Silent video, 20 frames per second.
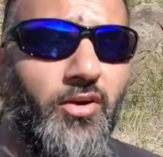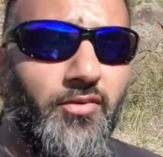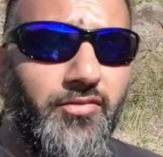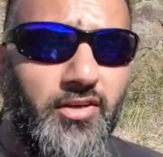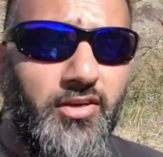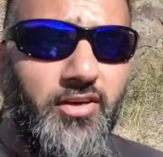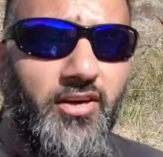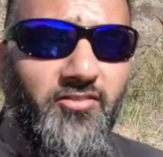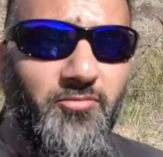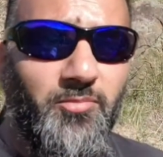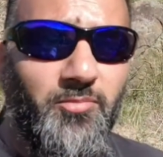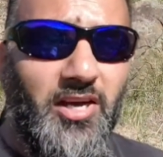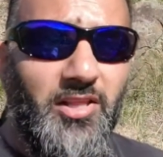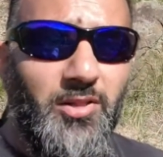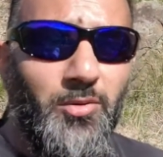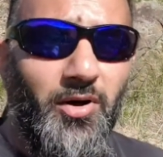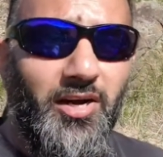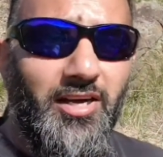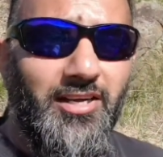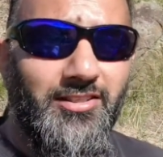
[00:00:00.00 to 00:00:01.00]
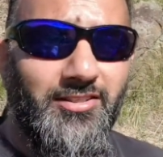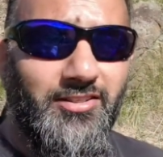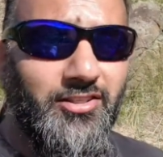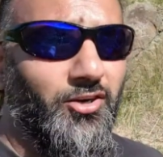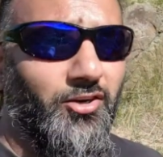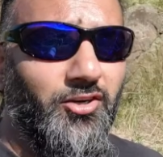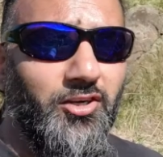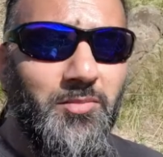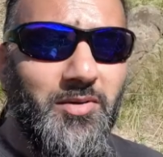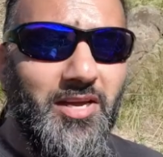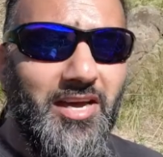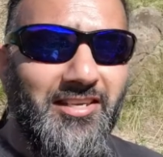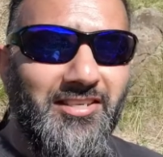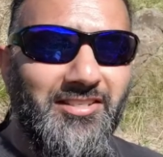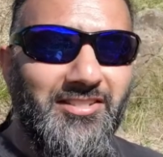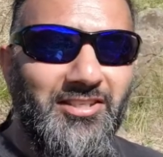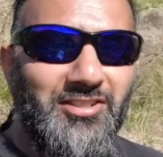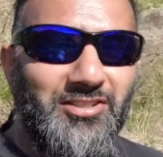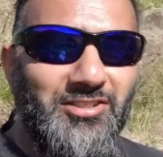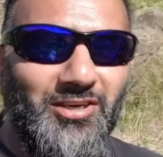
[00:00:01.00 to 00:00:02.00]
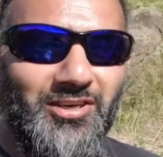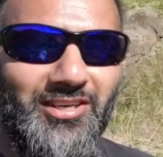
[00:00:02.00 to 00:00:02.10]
are off the cuff, by the way, not going to be edited, so